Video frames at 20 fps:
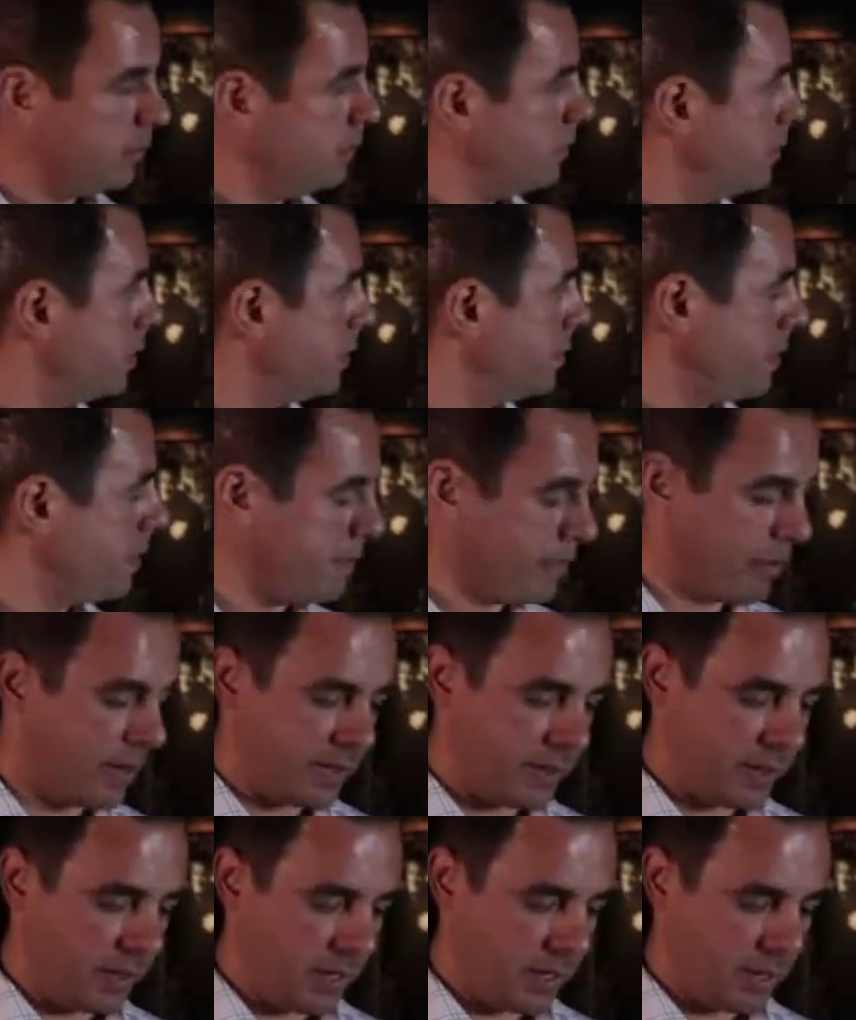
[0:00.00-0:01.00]
just by
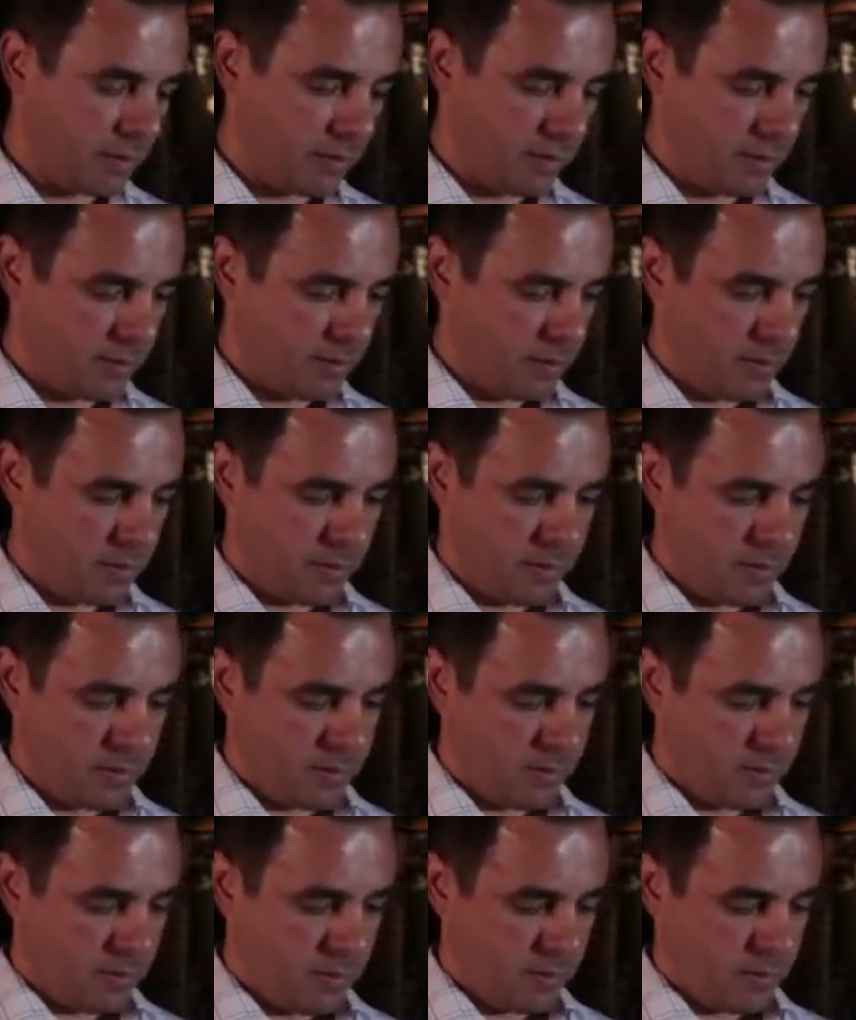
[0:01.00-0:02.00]
pressing it.
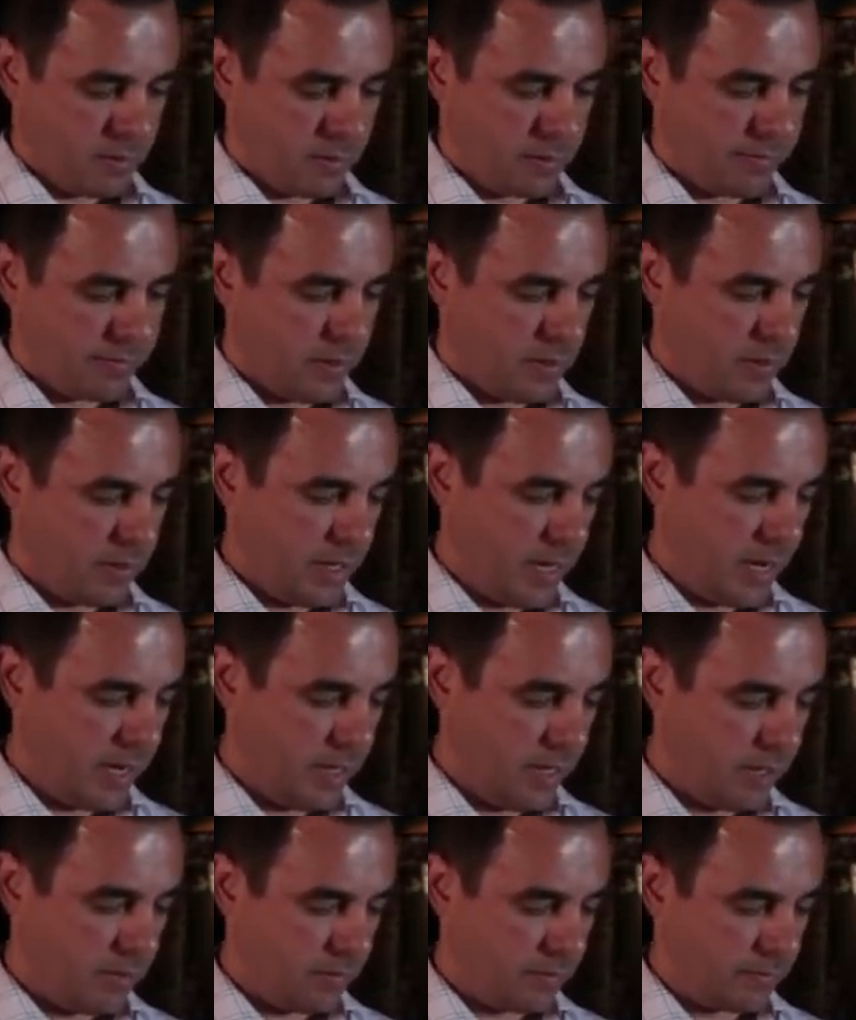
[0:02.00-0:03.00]
As far as
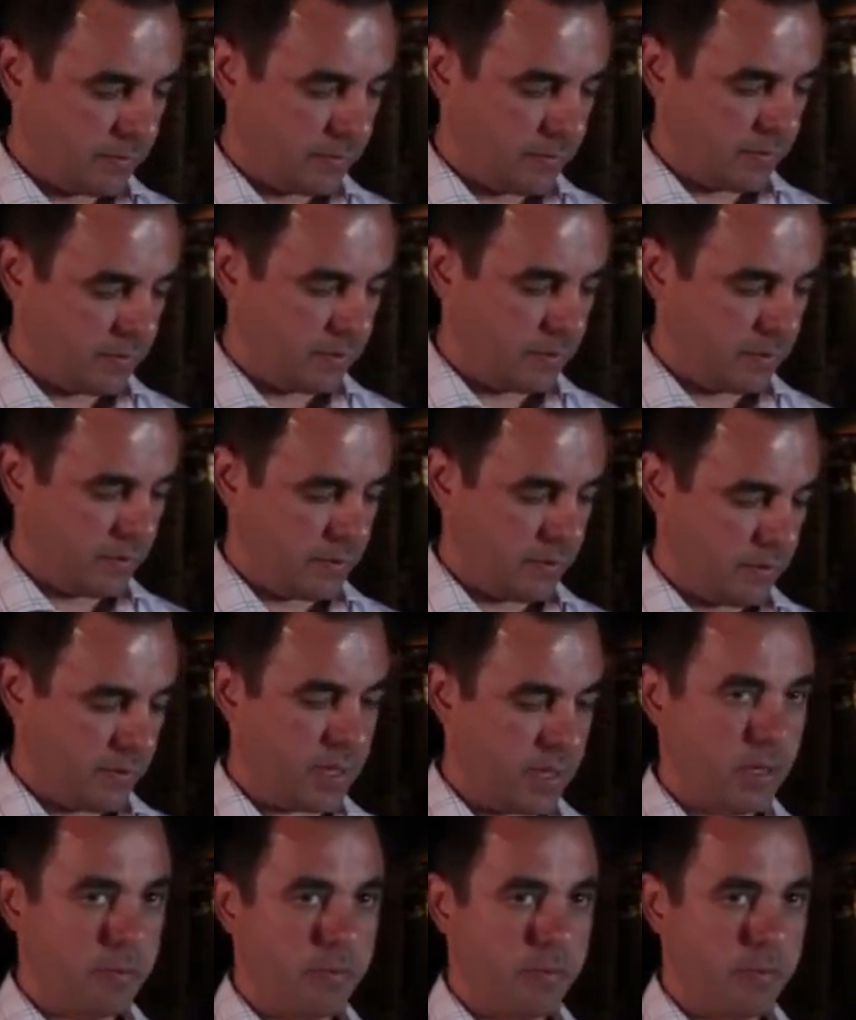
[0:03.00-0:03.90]
lighting, another